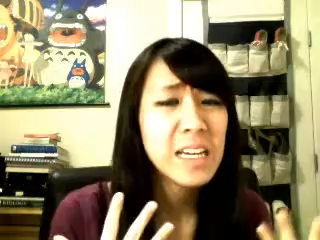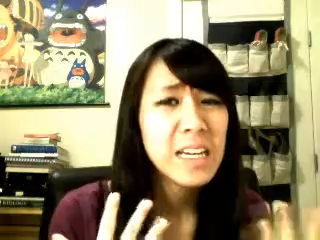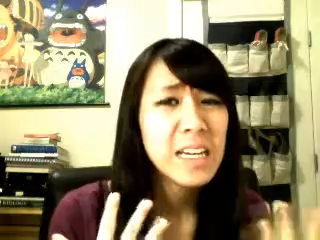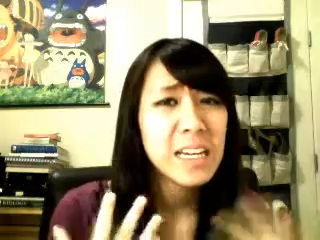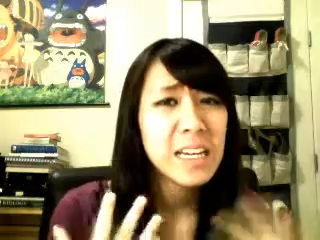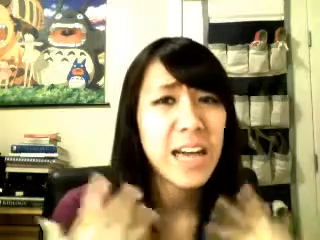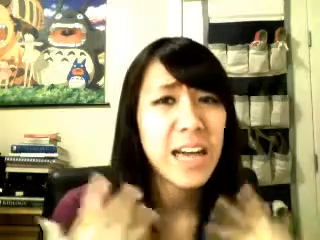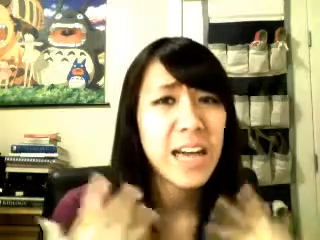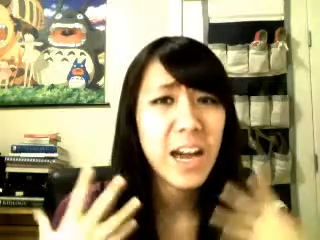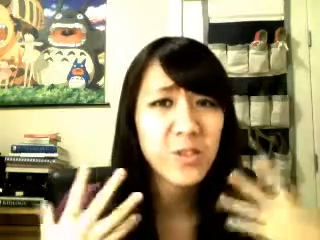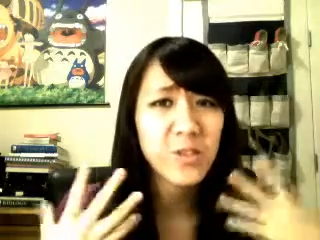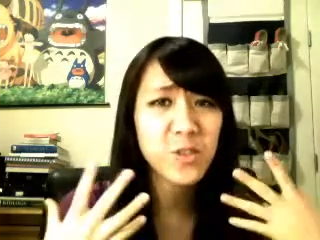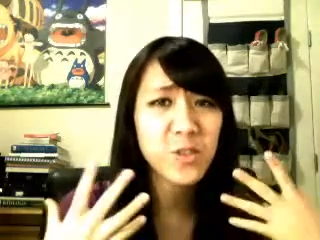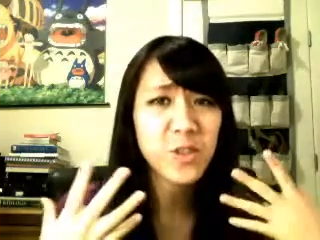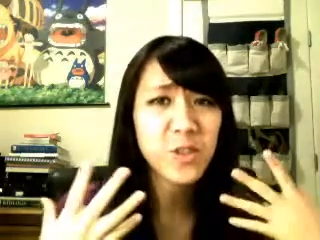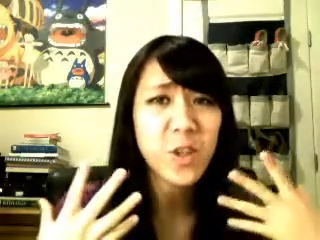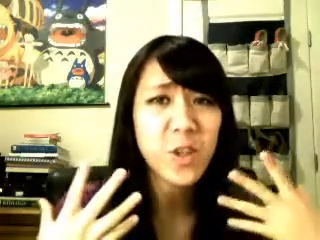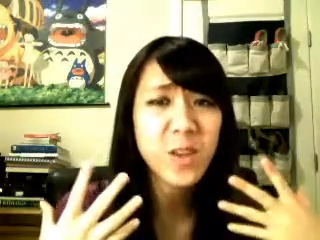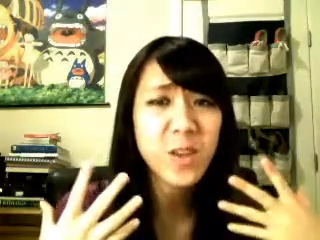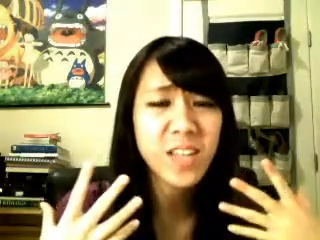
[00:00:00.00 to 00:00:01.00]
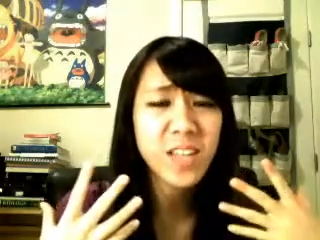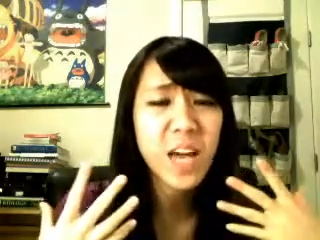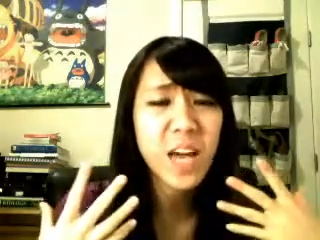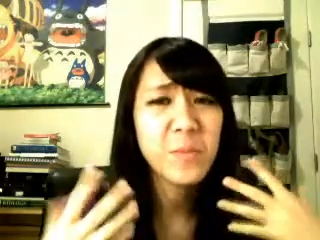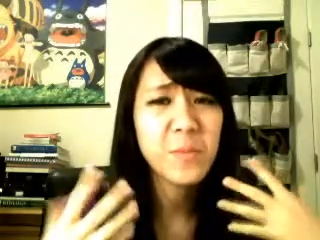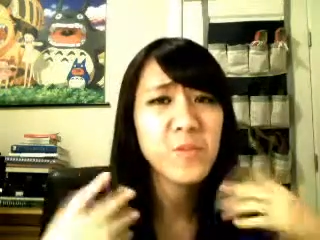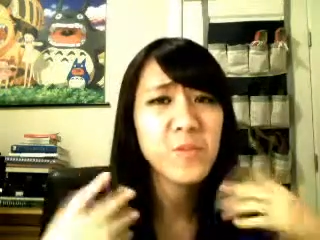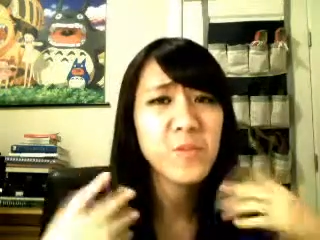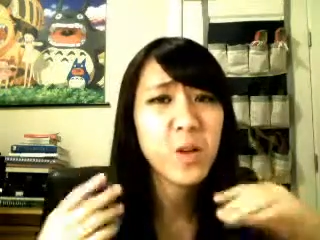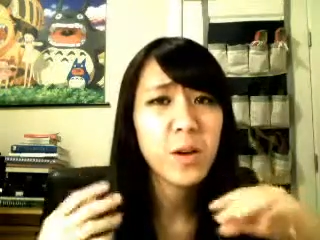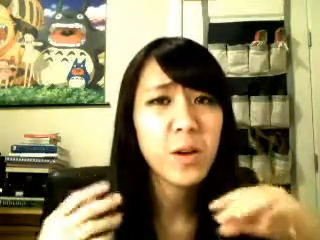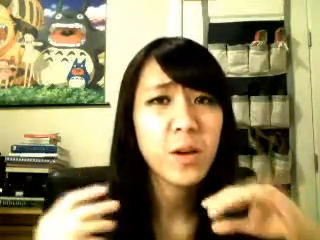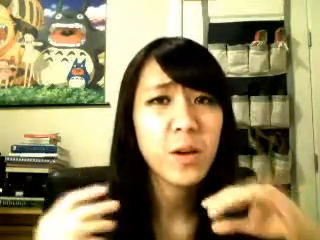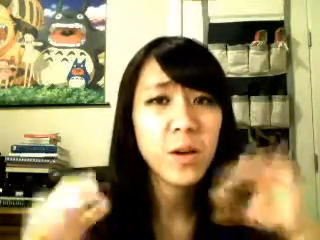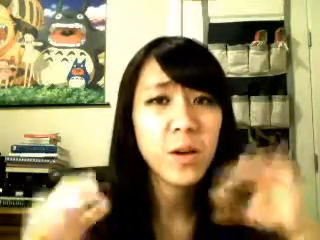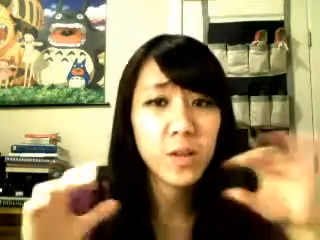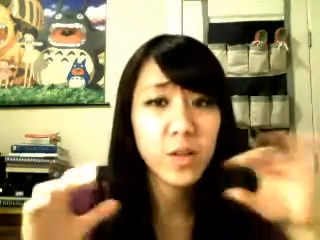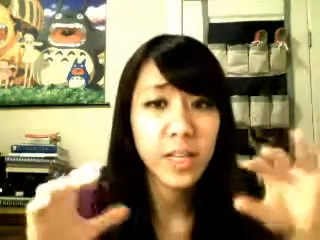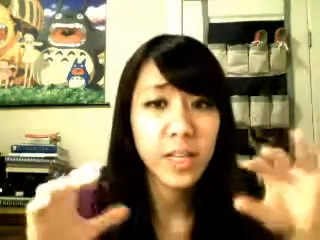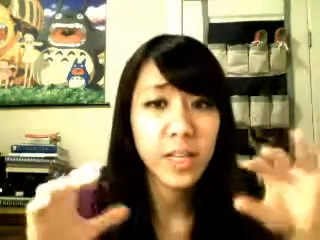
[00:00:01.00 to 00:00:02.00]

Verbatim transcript: Like, after a long time of not,